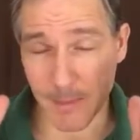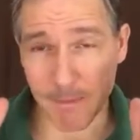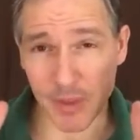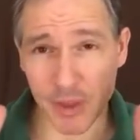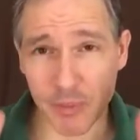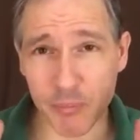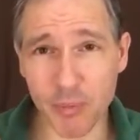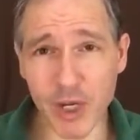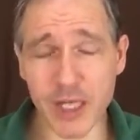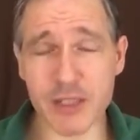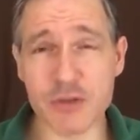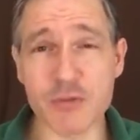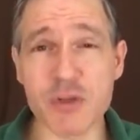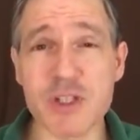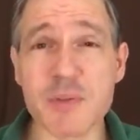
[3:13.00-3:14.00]
but the brain
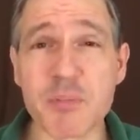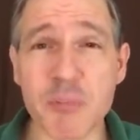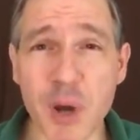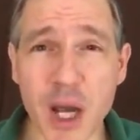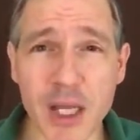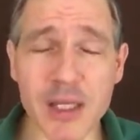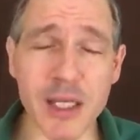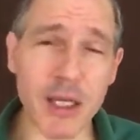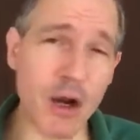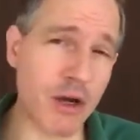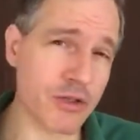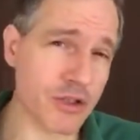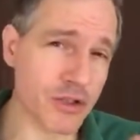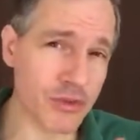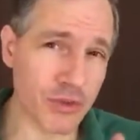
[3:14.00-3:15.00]
is responding,
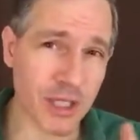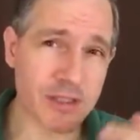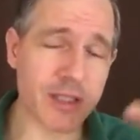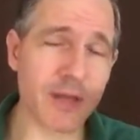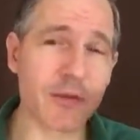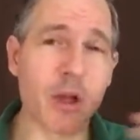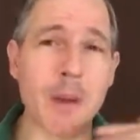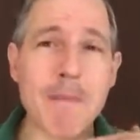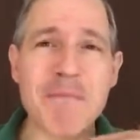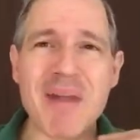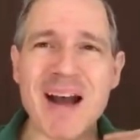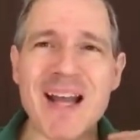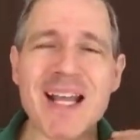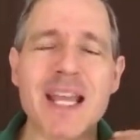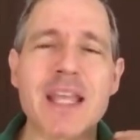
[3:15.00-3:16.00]
our stress level, our
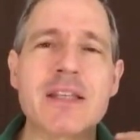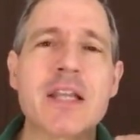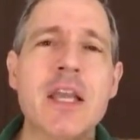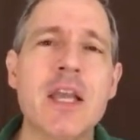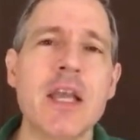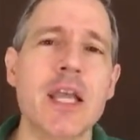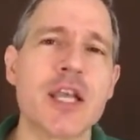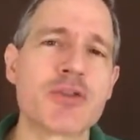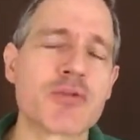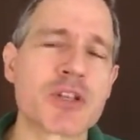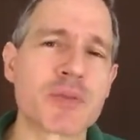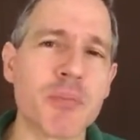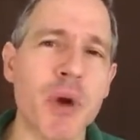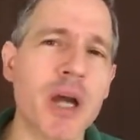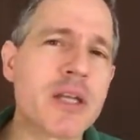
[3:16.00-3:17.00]
mind is
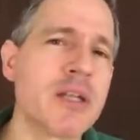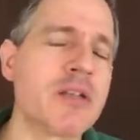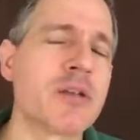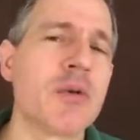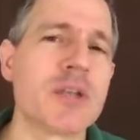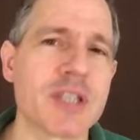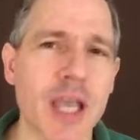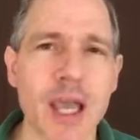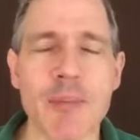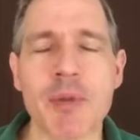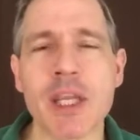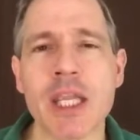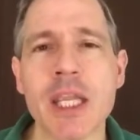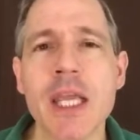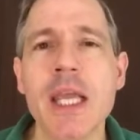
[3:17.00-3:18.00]
responding to what's
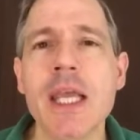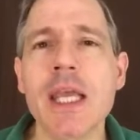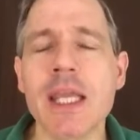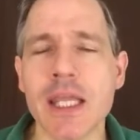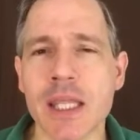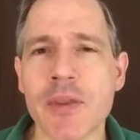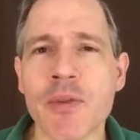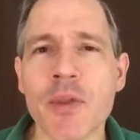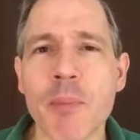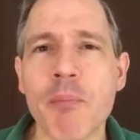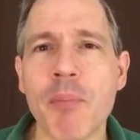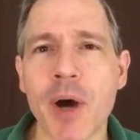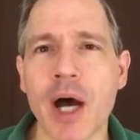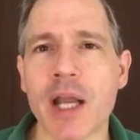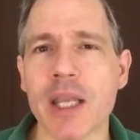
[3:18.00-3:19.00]
happening in the
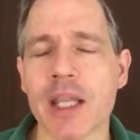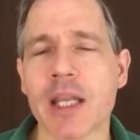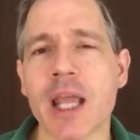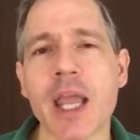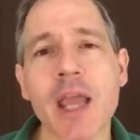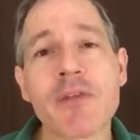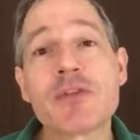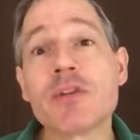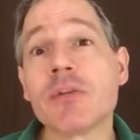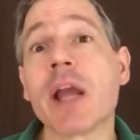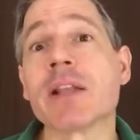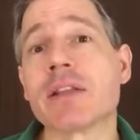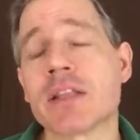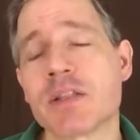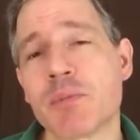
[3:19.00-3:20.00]
body. And I have
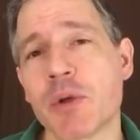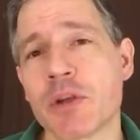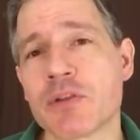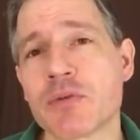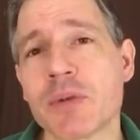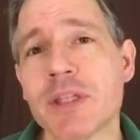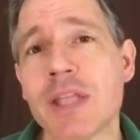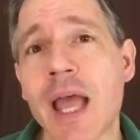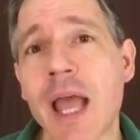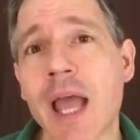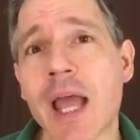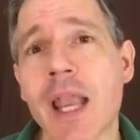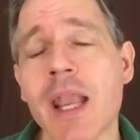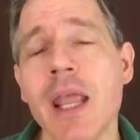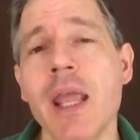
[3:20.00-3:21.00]
direct experience with
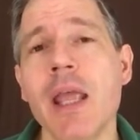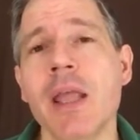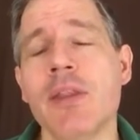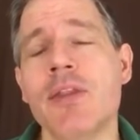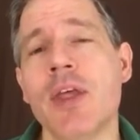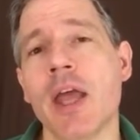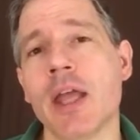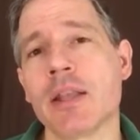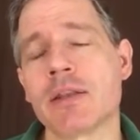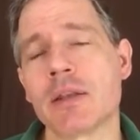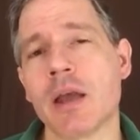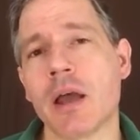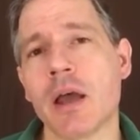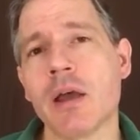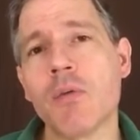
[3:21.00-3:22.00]
that, that
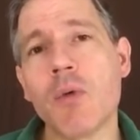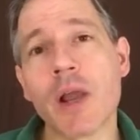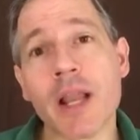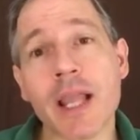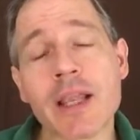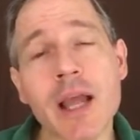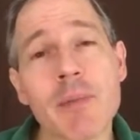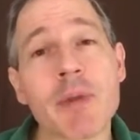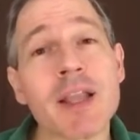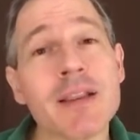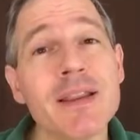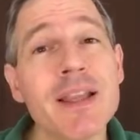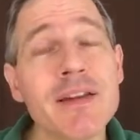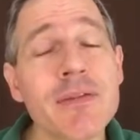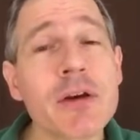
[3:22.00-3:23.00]
uh, when I got my
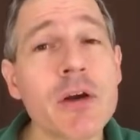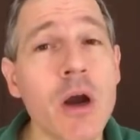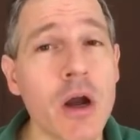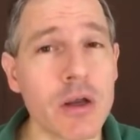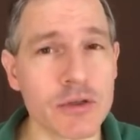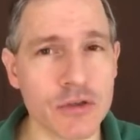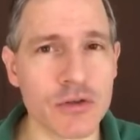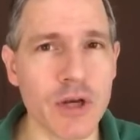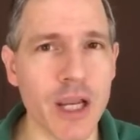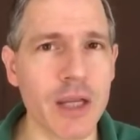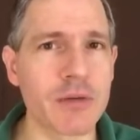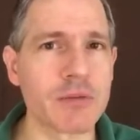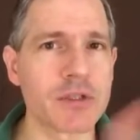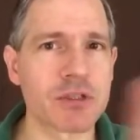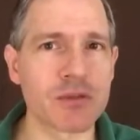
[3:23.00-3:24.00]
liver on
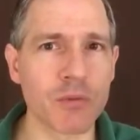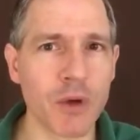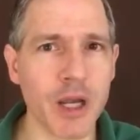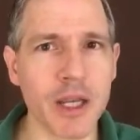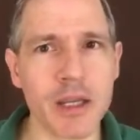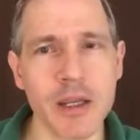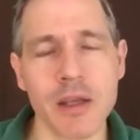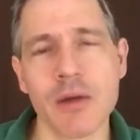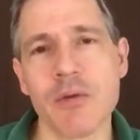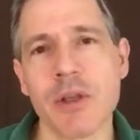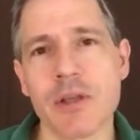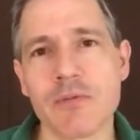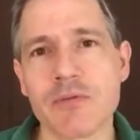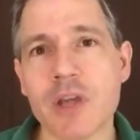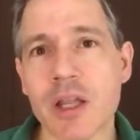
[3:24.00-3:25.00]
track, which is why
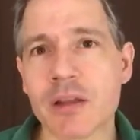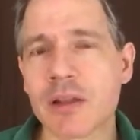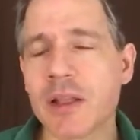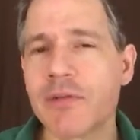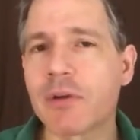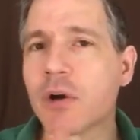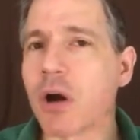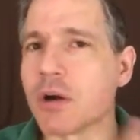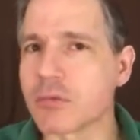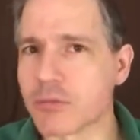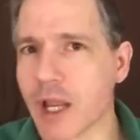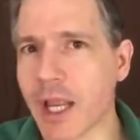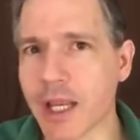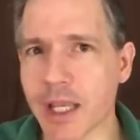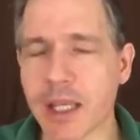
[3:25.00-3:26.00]
we've done liver
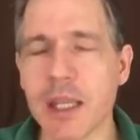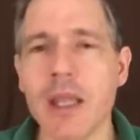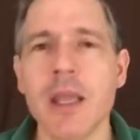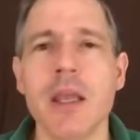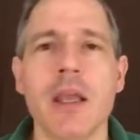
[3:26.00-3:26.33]
already.